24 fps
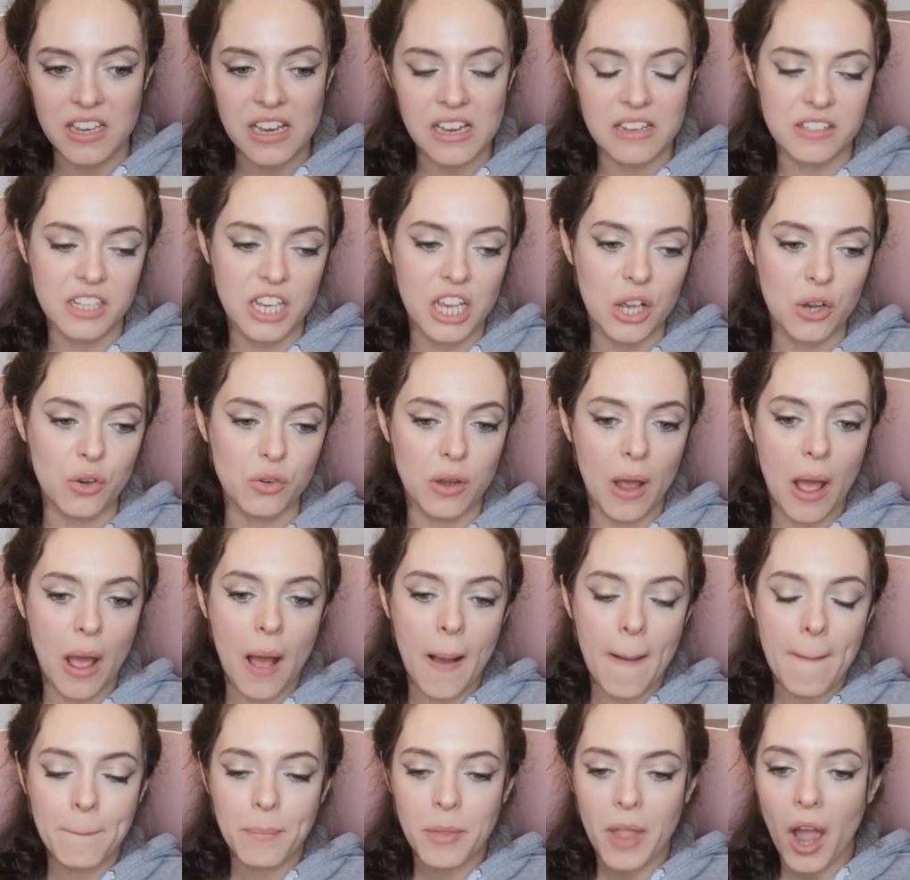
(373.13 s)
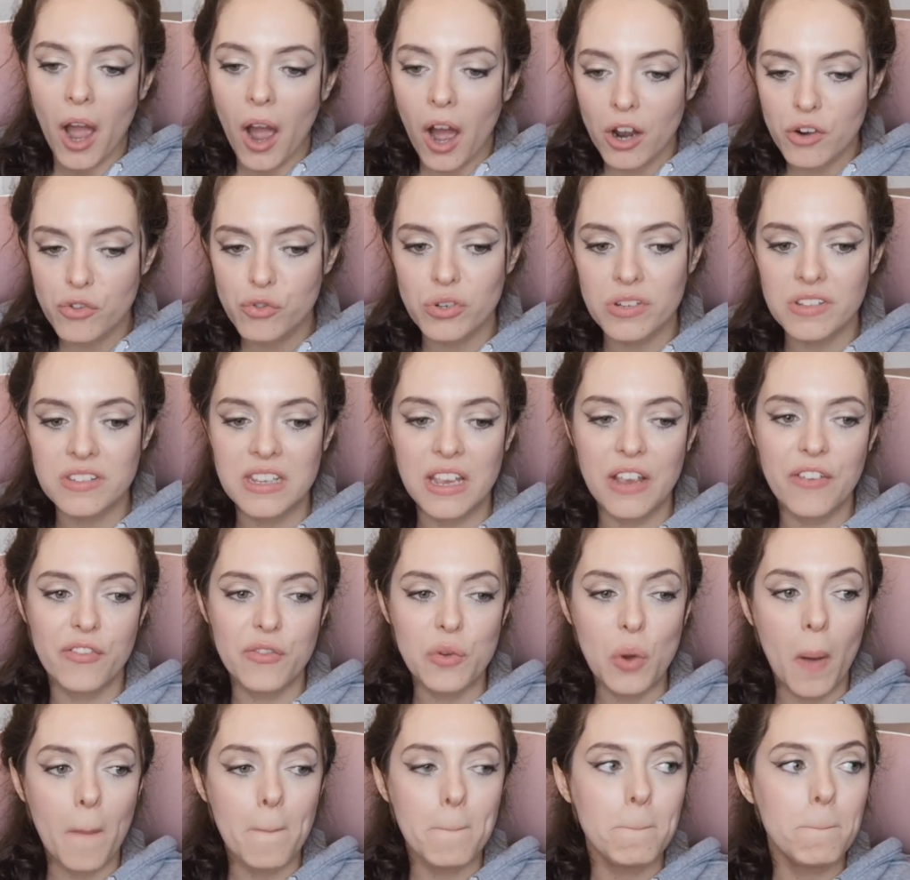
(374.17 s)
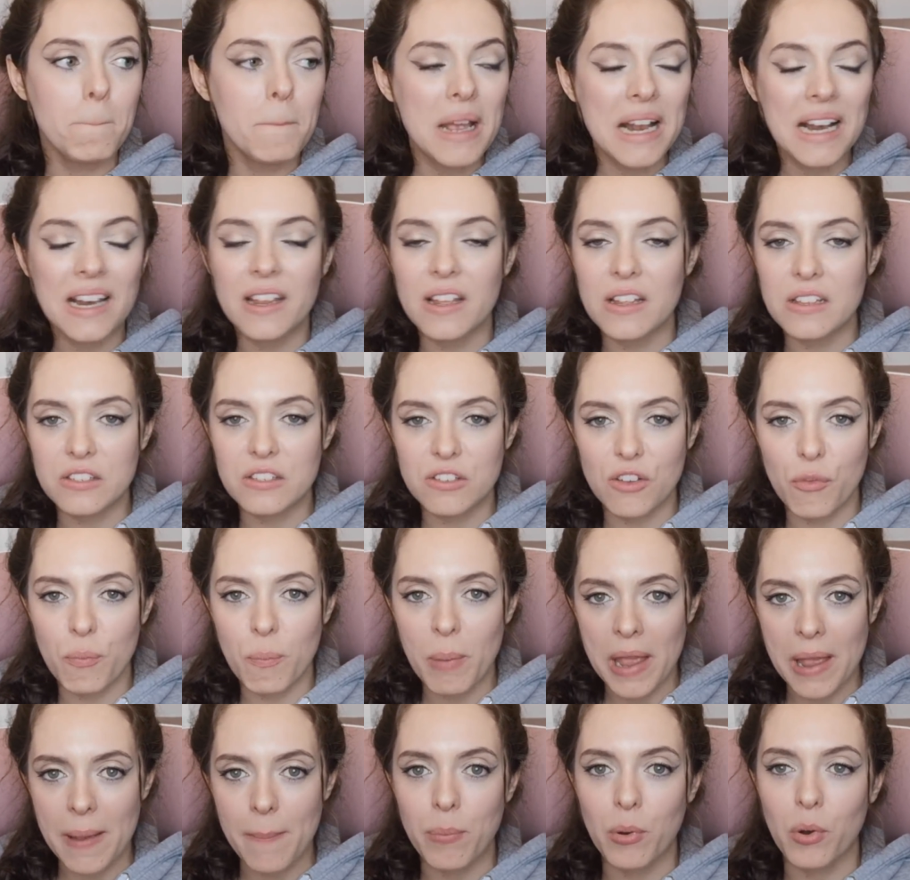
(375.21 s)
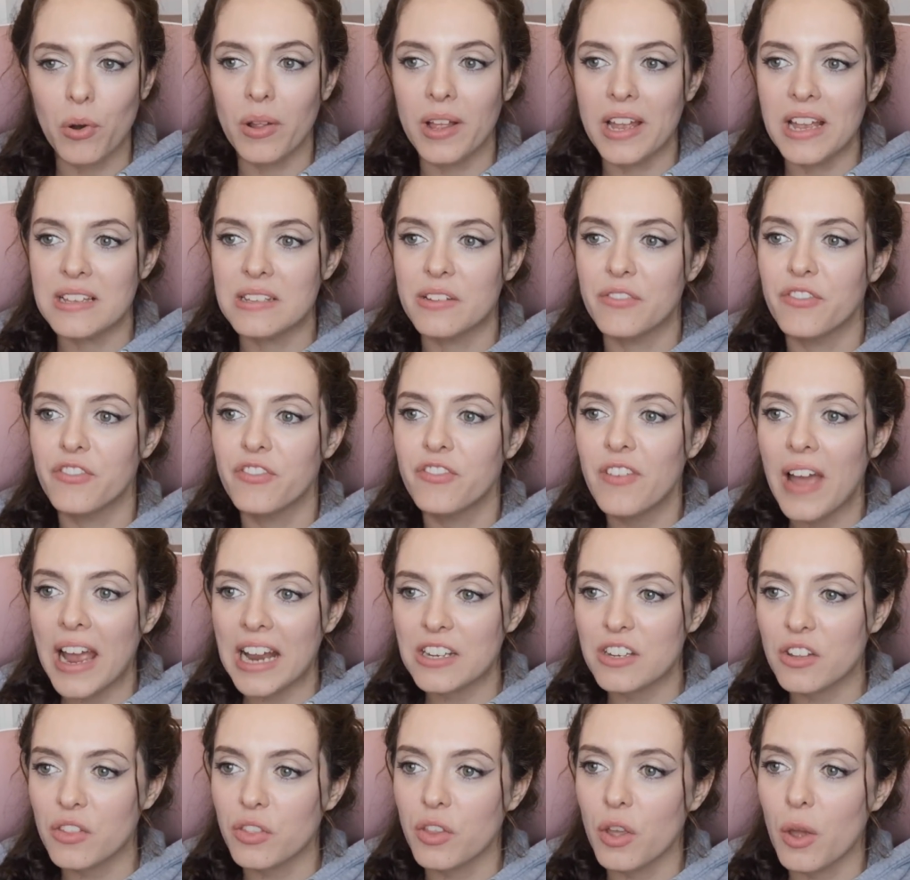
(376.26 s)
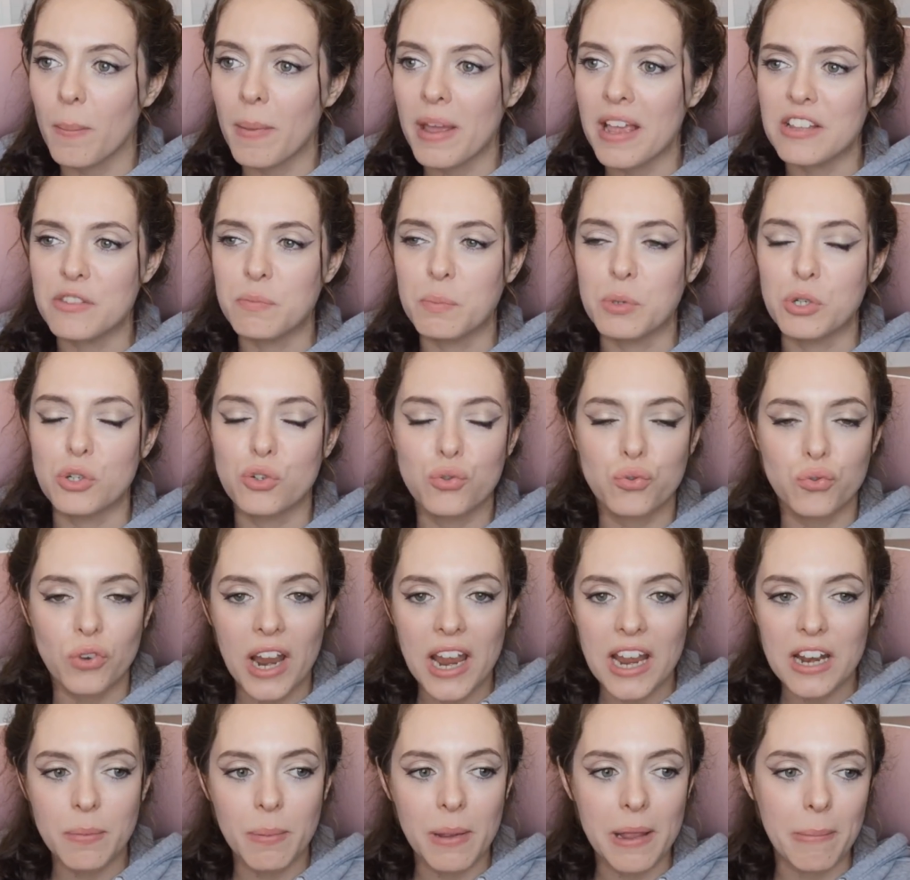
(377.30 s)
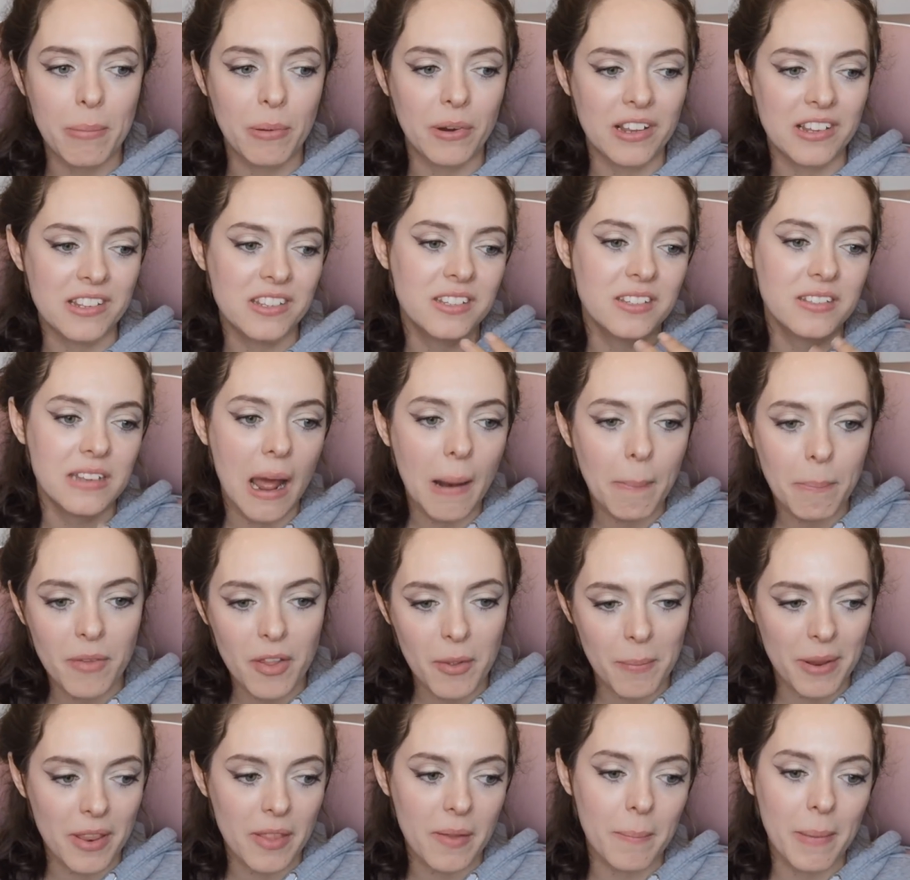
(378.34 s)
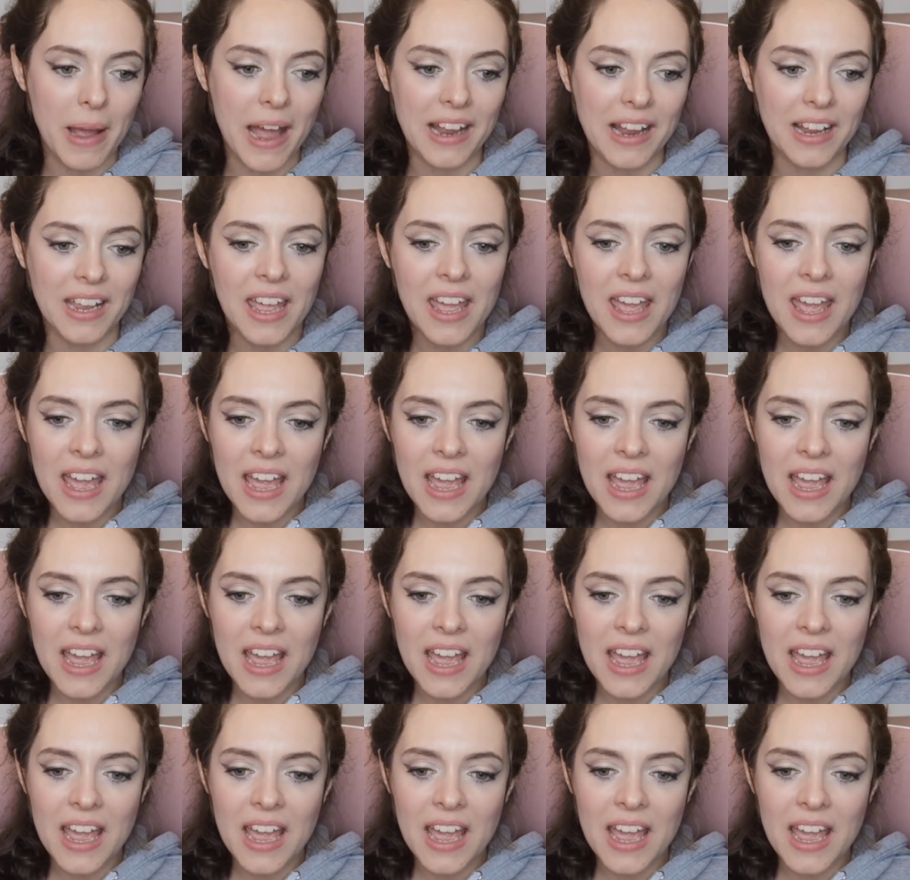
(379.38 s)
He has killed hundreds, if not millions, of people. He's infected them, he's betrayed people, he's stabbed them in the back.